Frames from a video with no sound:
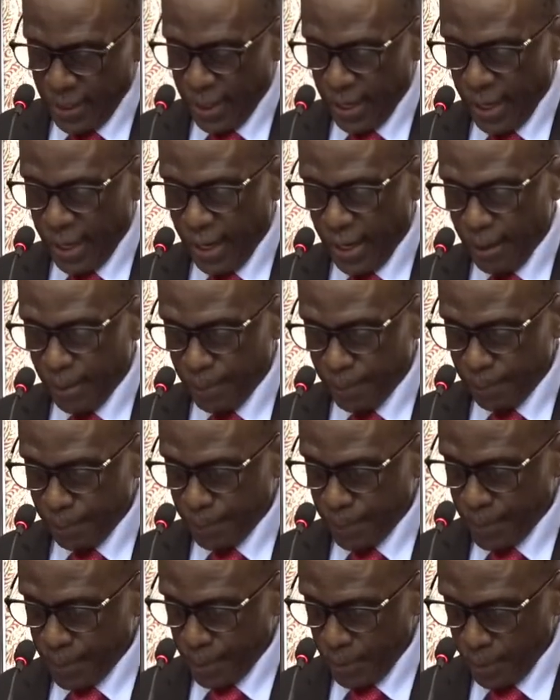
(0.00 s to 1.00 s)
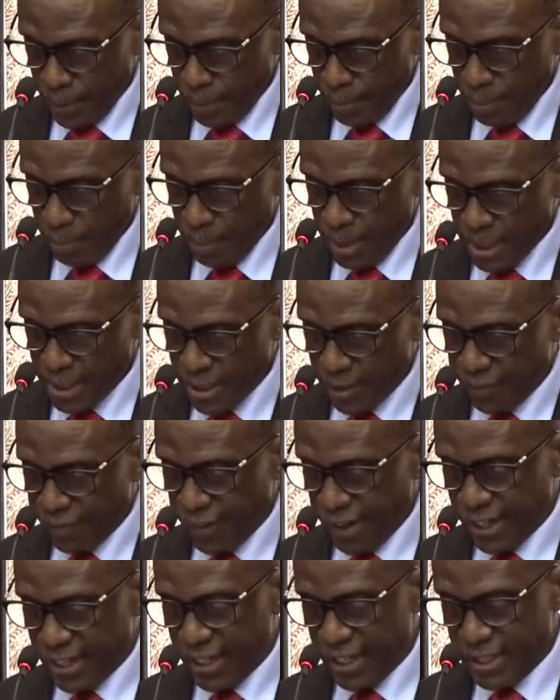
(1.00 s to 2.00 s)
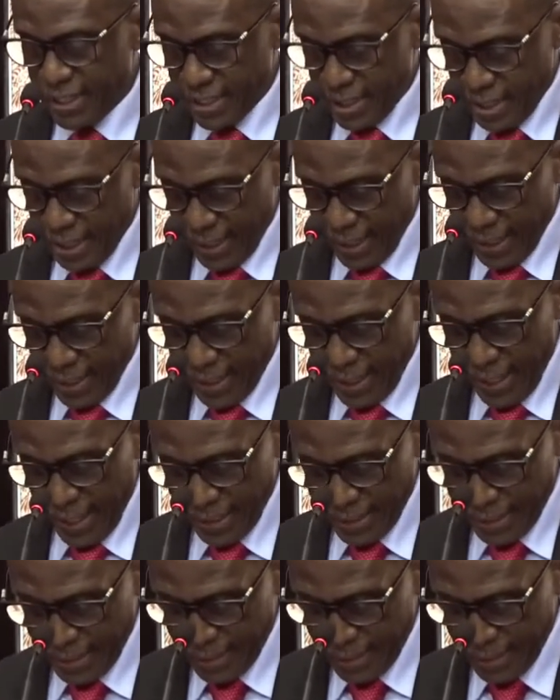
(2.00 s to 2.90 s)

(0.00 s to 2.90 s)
The Minister of Finance said that